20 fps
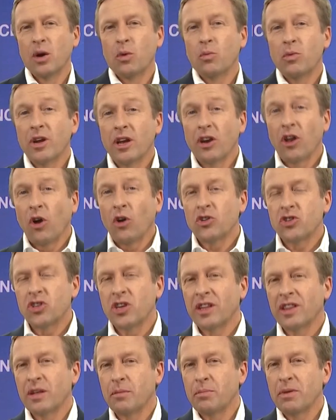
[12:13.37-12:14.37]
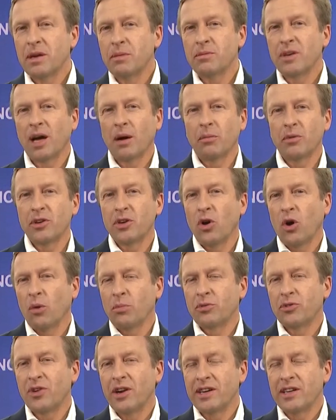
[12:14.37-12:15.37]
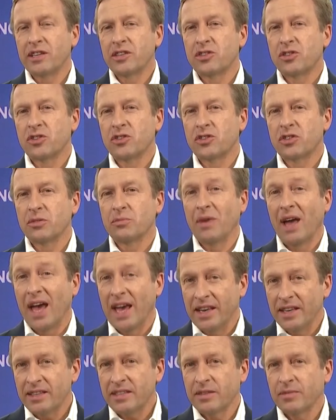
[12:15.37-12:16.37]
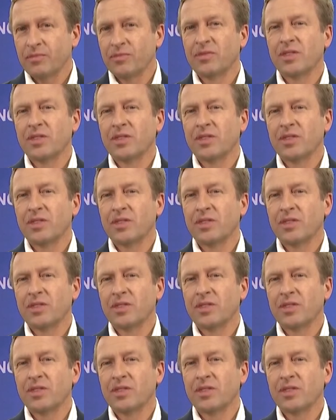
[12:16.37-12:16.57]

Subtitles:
we are launching the BMW operating system 8.